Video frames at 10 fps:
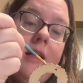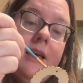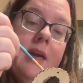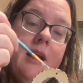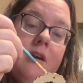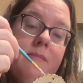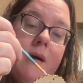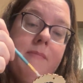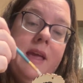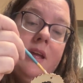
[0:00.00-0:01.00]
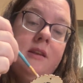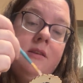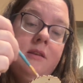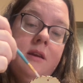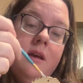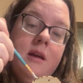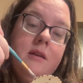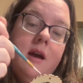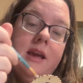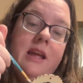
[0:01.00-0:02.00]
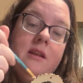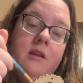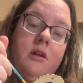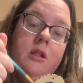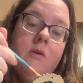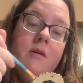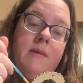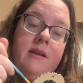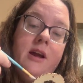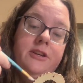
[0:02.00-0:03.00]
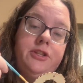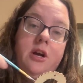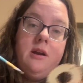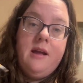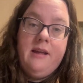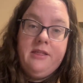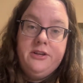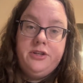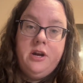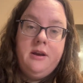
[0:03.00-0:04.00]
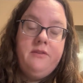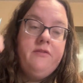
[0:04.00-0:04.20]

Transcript: and cared about not getting glue on my nice shirt, I like this shirt. It was